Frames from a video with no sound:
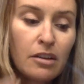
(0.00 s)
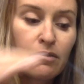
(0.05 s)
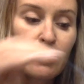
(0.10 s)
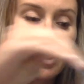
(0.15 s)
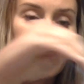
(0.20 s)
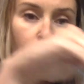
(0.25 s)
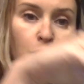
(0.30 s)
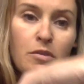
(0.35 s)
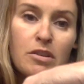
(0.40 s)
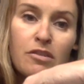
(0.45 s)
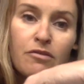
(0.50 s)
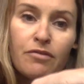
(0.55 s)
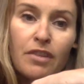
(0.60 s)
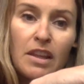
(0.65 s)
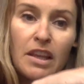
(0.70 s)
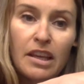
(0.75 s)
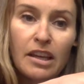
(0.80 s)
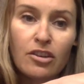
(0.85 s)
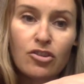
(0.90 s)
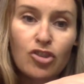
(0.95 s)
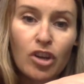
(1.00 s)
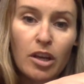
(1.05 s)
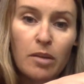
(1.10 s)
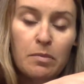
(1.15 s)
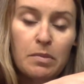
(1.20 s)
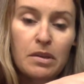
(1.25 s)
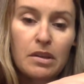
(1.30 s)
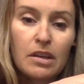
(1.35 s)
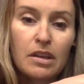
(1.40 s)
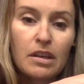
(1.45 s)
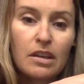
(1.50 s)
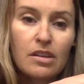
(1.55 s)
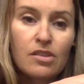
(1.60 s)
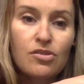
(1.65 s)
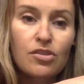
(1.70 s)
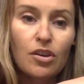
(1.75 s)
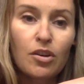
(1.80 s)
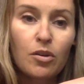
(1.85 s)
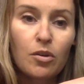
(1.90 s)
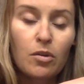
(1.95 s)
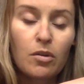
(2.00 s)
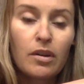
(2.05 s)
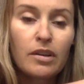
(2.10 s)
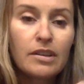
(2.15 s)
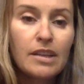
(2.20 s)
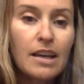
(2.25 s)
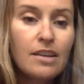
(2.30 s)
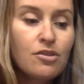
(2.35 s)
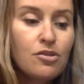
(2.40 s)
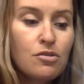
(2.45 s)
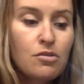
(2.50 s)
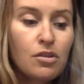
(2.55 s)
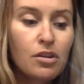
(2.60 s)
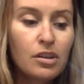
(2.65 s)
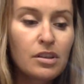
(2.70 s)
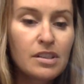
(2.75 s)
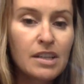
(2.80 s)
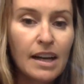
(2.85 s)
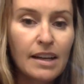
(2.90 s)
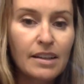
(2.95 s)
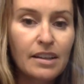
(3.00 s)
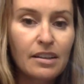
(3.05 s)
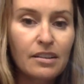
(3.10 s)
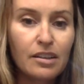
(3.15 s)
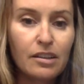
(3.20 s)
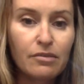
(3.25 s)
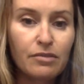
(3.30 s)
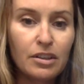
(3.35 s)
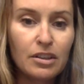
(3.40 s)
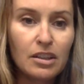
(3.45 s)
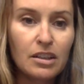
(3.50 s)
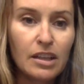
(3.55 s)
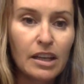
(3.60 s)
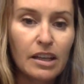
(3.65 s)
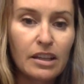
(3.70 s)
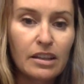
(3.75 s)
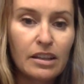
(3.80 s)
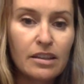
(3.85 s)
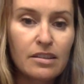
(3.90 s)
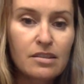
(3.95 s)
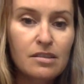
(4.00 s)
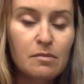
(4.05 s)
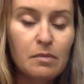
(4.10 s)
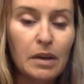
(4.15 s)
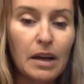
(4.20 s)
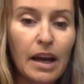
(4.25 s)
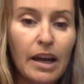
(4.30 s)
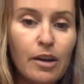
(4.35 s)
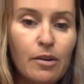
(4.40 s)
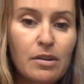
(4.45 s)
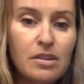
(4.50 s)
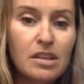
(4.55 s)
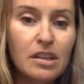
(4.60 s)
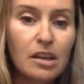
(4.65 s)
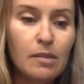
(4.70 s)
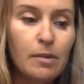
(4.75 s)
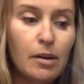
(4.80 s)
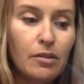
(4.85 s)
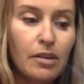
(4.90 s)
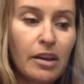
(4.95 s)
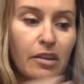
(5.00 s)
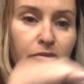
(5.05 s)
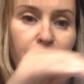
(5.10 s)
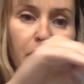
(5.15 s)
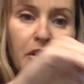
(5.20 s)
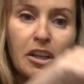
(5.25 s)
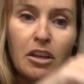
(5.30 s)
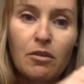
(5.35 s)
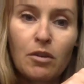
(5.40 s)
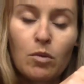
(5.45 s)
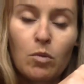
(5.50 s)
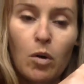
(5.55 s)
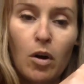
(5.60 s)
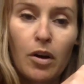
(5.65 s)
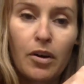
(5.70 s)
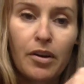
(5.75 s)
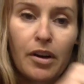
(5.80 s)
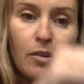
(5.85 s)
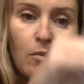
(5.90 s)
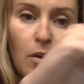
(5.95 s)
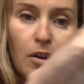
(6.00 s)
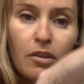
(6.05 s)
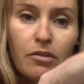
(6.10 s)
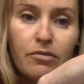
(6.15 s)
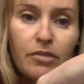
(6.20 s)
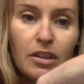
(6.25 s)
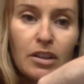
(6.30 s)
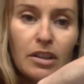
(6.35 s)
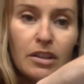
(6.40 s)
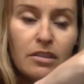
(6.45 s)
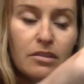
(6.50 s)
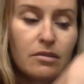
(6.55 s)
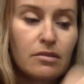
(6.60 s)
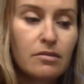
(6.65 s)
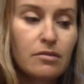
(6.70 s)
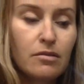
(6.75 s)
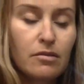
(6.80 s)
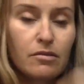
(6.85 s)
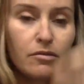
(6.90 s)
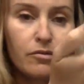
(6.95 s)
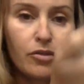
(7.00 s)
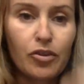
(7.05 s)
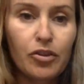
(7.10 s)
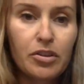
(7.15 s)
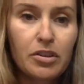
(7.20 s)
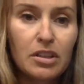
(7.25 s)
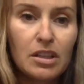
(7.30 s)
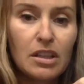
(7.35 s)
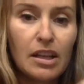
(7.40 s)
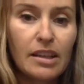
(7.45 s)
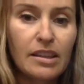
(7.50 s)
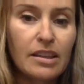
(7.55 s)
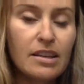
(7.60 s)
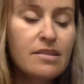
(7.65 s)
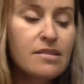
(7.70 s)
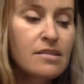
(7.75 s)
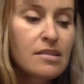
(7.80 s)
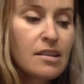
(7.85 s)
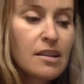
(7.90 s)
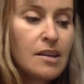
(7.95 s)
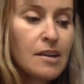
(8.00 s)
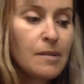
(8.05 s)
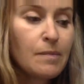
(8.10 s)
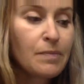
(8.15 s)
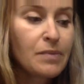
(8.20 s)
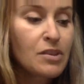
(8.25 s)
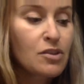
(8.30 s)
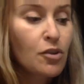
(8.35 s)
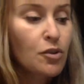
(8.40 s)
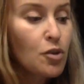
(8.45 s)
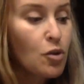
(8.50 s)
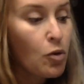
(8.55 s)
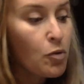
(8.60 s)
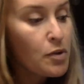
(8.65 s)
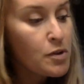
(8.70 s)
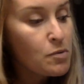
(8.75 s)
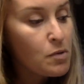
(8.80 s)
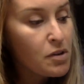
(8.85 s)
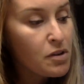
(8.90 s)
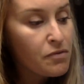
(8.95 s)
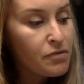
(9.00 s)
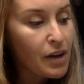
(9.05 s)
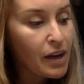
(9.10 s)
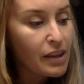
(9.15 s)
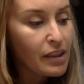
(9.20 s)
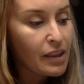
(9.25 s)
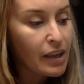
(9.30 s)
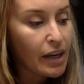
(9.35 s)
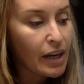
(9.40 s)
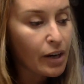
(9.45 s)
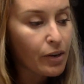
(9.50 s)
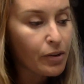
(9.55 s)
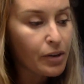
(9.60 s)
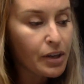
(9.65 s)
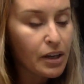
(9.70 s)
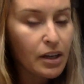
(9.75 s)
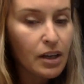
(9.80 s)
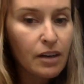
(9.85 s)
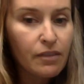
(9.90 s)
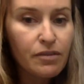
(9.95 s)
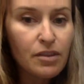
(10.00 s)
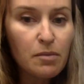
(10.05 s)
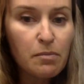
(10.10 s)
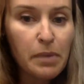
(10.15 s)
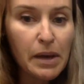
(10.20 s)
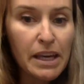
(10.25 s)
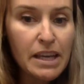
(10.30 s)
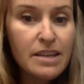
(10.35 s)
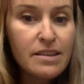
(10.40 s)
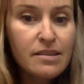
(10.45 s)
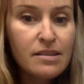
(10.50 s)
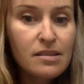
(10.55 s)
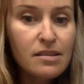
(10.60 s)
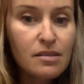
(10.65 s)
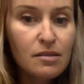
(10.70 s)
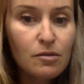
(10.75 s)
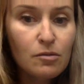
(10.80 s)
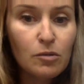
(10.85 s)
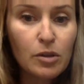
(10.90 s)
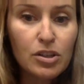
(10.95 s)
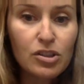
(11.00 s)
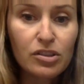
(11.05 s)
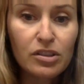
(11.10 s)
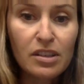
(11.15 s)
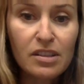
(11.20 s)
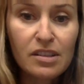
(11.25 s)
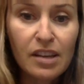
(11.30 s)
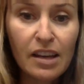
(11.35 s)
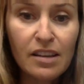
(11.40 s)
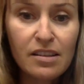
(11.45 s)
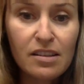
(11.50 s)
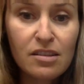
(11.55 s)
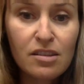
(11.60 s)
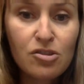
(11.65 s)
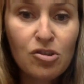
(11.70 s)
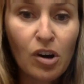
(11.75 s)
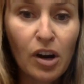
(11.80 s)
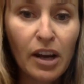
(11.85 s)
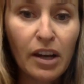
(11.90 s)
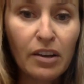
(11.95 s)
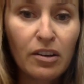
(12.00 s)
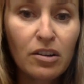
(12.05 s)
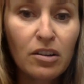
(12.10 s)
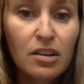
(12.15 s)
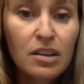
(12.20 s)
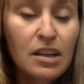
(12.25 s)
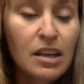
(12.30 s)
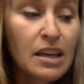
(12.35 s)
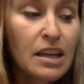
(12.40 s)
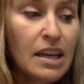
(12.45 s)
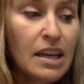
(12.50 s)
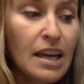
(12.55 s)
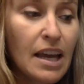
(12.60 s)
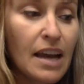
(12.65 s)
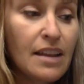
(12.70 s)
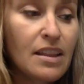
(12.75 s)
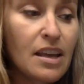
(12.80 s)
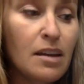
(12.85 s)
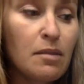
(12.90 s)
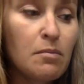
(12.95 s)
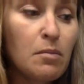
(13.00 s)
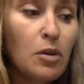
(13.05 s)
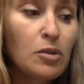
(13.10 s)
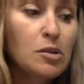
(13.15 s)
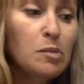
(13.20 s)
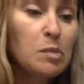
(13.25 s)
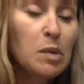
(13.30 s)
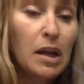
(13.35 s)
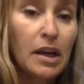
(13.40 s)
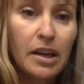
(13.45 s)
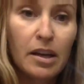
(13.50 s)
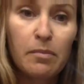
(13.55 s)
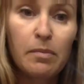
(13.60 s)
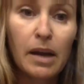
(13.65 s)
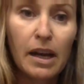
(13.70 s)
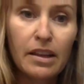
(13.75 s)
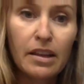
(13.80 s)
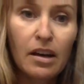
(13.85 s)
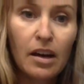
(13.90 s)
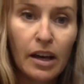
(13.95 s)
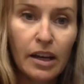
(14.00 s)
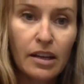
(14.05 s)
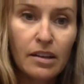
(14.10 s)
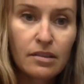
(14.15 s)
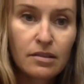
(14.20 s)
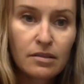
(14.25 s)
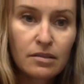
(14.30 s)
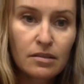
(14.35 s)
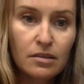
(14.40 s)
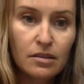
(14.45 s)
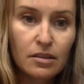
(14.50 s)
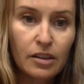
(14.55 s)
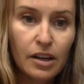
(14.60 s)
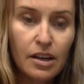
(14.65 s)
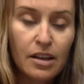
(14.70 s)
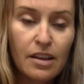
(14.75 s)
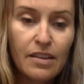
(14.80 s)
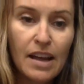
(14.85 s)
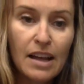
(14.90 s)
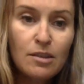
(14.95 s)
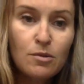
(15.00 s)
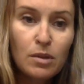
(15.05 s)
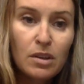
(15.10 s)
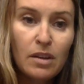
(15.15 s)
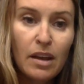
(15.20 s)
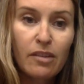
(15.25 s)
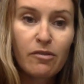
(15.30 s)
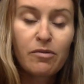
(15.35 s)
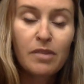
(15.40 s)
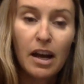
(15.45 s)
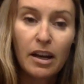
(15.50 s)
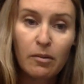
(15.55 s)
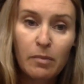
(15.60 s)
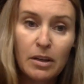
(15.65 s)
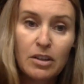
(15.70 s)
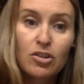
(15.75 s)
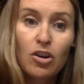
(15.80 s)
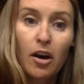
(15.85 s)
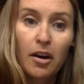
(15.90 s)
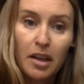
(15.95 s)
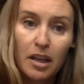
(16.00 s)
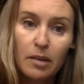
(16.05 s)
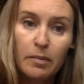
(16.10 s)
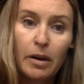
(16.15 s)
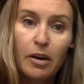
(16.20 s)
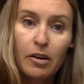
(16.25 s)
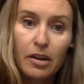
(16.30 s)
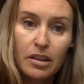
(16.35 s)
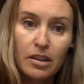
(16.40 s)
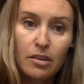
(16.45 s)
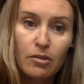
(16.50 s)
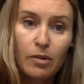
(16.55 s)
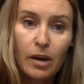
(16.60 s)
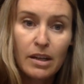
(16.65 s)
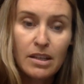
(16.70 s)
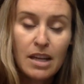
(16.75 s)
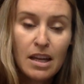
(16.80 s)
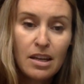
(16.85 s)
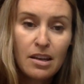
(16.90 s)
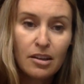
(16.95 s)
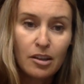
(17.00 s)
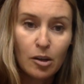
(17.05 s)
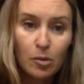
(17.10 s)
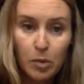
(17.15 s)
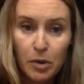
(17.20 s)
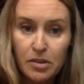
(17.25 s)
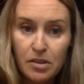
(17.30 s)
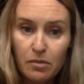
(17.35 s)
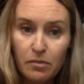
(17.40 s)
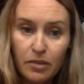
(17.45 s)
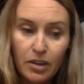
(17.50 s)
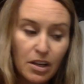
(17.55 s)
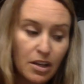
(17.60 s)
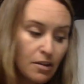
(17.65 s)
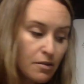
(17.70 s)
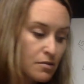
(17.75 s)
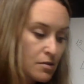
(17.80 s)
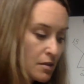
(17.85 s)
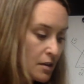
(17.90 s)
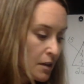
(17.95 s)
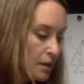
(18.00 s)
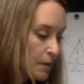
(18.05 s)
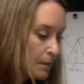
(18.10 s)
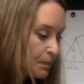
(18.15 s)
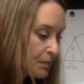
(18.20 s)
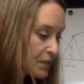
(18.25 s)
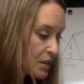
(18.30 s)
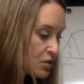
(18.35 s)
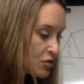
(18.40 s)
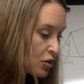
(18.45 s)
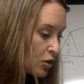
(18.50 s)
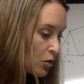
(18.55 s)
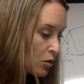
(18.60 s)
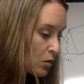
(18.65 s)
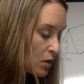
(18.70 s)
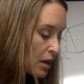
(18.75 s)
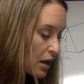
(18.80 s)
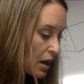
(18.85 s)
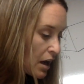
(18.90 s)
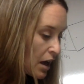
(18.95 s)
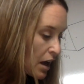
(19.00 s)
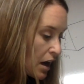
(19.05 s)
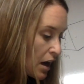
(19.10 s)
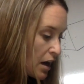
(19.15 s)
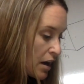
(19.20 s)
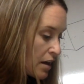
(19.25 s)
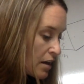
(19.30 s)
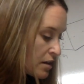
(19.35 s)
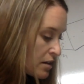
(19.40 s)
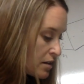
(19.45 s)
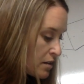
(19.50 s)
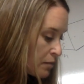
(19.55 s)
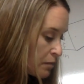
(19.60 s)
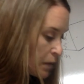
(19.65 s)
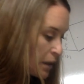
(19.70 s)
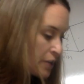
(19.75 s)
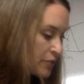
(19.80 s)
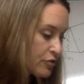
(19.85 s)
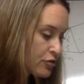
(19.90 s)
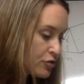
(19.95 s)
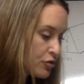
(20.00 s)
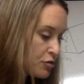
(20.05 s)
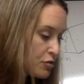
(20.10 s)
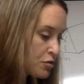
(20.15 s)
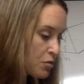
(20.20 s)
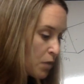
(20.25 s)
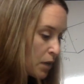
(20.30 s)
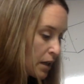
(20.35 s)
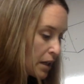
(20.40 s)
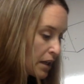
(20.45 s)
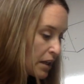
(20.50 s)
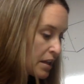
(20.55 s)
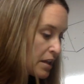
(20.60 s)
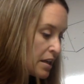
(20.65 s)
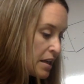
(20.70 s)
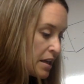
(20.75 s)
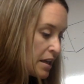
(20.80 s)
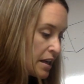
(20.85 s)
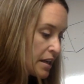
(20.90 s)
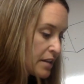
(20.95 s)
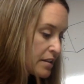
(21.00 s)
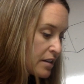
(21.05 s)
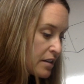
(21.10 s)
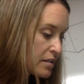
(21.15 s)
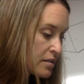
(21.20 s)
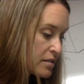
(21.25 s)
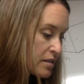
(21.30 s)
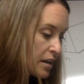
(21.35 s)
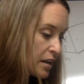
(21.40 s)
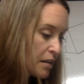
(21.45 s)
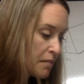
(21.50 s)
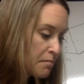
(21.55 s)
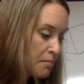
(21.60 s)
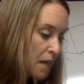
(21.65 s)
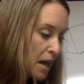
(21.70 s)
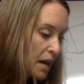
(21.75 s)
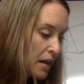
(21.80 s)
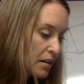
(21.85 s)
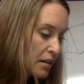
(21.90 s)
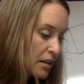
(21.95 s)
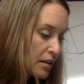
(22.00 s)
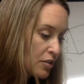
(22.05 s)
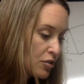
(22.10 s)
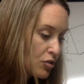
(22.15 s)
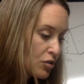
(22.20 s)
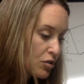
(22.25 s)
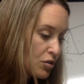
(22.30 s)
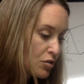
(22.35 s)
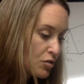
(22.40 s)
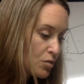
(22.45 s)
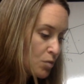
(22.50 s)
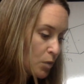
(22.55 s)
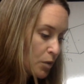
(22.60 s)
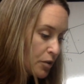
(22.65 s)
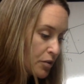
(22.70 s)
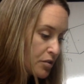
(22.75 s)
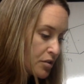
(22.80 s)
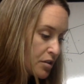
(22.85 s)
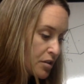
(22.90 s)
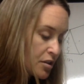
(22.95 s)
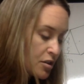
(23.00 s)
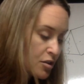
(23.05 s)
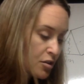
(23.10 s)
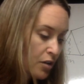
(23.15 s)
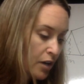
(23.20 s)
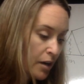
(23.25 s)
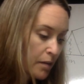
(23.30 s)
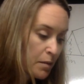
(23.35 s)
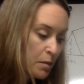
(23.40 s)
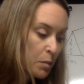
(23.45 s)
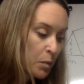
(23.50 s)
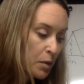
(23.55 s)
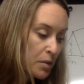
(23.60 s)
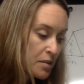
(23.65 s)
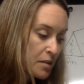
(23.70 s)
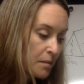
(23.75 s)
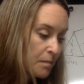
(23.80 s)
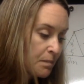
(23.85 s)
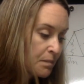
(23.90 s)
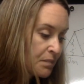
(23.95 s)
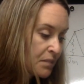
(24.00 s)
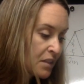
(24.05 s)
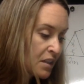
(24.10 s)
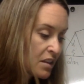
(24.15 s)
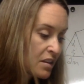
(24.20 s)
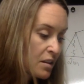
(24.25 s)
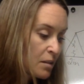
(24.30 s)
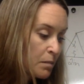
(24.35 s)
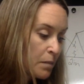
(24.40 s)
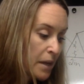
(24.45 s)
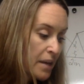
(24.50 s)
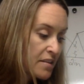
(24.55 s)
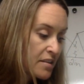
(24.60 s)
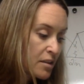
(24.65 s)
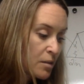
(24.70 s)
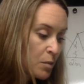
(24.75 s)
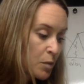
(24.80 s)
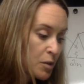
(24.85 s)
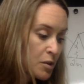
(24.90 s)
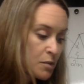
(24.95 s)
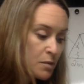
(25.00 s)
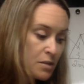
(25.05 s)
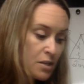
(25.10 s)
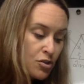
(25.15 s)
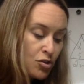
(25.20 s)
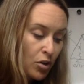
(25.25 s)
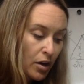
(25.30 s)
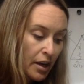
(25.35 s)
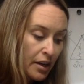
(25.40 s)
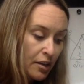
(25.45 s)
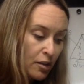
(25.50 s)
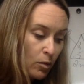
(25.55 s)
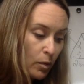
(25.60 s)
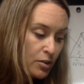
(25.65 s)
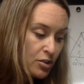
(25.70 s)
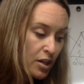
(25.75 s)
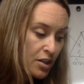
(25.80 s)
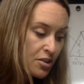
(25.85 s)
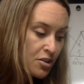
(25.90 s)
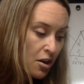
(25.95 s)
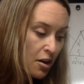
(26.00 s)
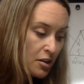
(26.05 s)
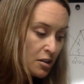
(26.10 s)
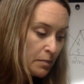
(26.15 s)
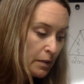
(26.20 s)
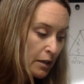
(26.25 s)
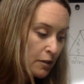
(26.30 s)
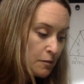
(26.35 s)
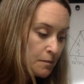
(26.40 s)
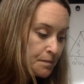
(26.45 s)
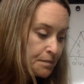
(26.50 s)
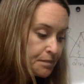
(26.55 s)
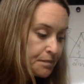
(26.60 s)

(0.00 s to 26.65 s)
volume is filling a shape. So yes, you could technically fill it like this, but I always think about like filling it with water. I'd want to fill it vertically like this. So you always want to find the area of the base, which in this case is a triangle, and then multiply it by the height. All right, and that's what they've kind of been talking about in the rectangular prism videos. So on page 220, it does say model it. You can use words to describe the prism. The base of the prism is a triangle, which I talked about.